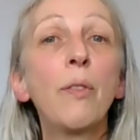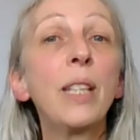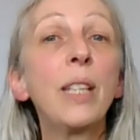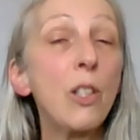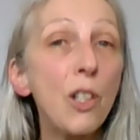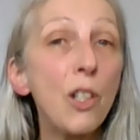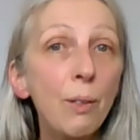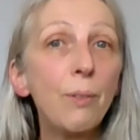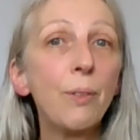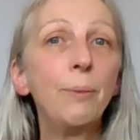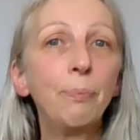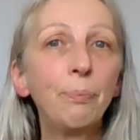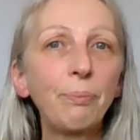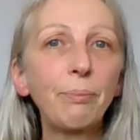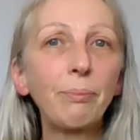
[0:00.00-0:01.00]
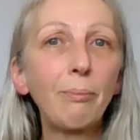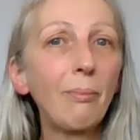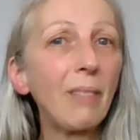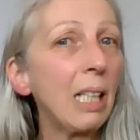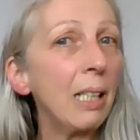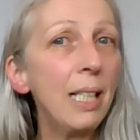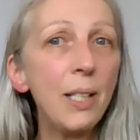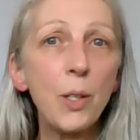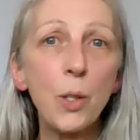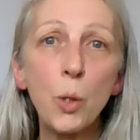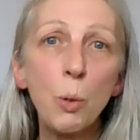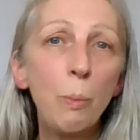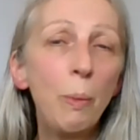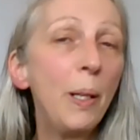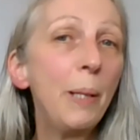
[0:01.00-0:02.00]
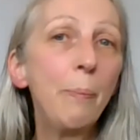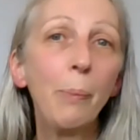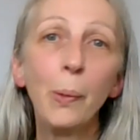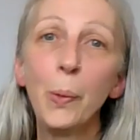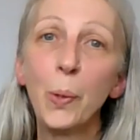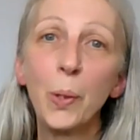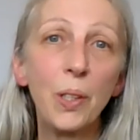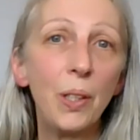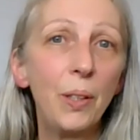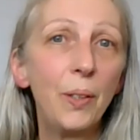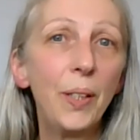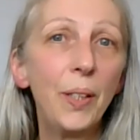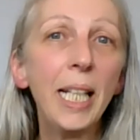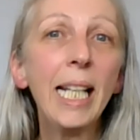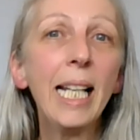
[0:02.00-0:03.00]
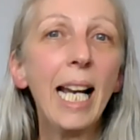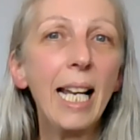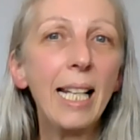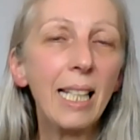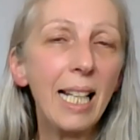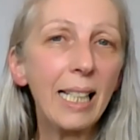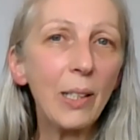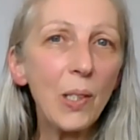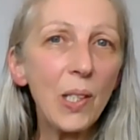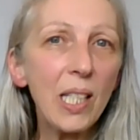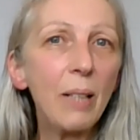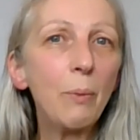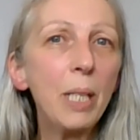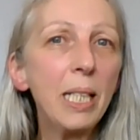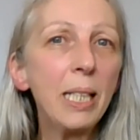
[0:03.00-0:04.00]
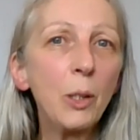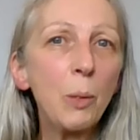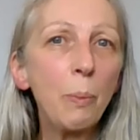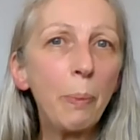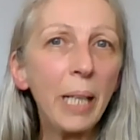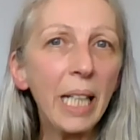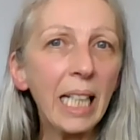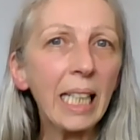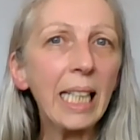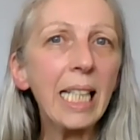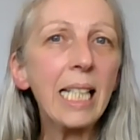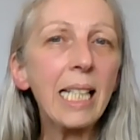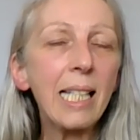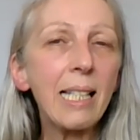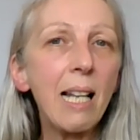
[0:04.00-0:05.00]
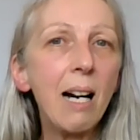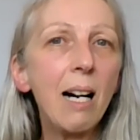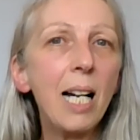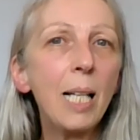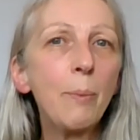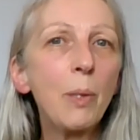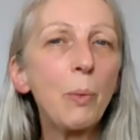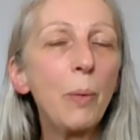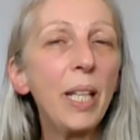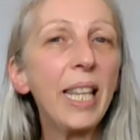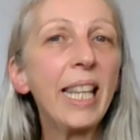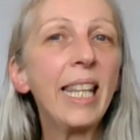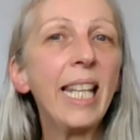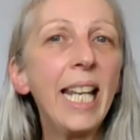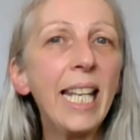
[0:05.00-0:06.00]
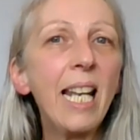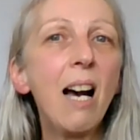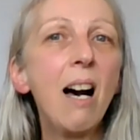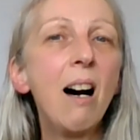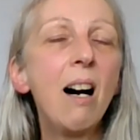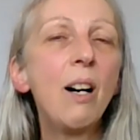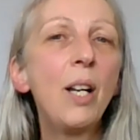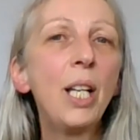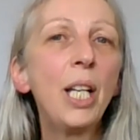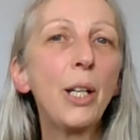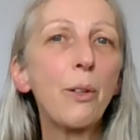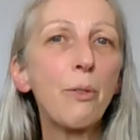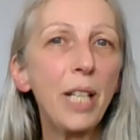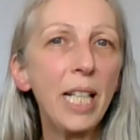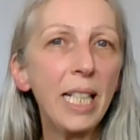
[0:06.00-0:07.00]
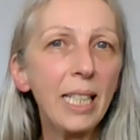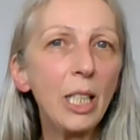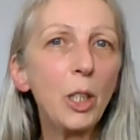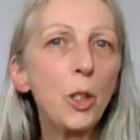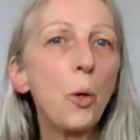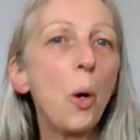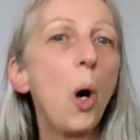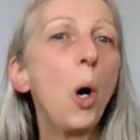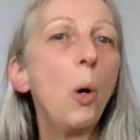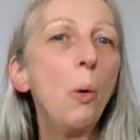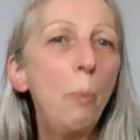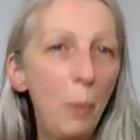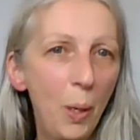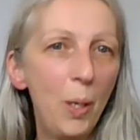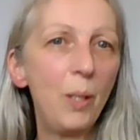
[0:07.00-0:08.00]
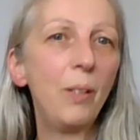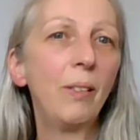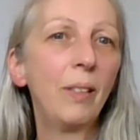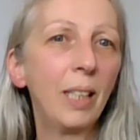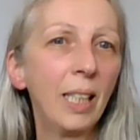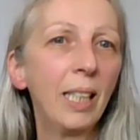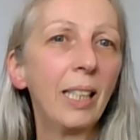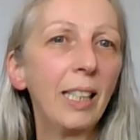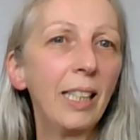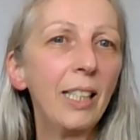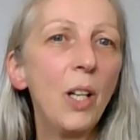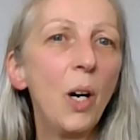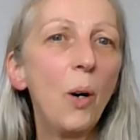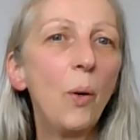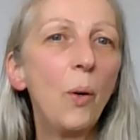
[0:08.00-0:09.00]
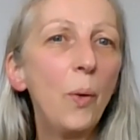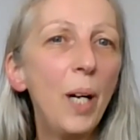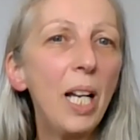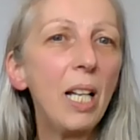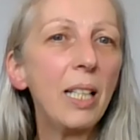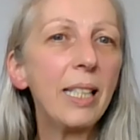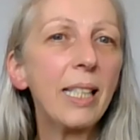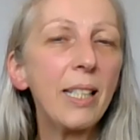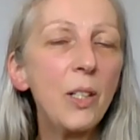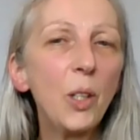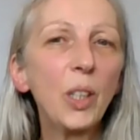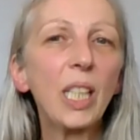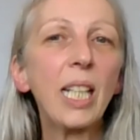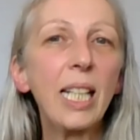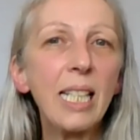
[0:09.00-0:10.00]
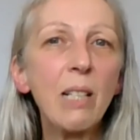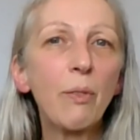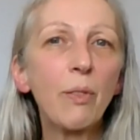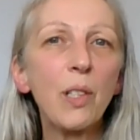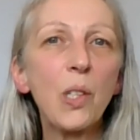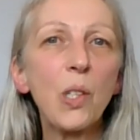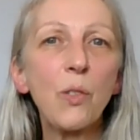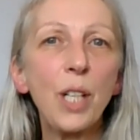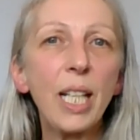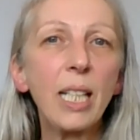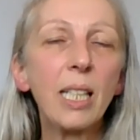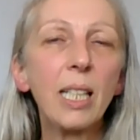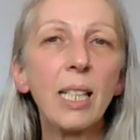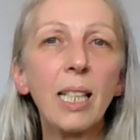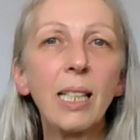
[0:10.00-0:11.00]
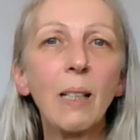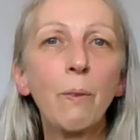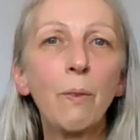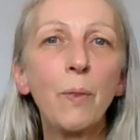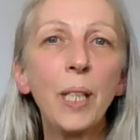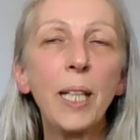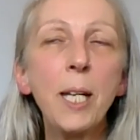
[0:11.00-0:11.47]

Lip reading: the children. Is super important. And like you said, we need to pick these times when they are ready to open, and not getting frustrated if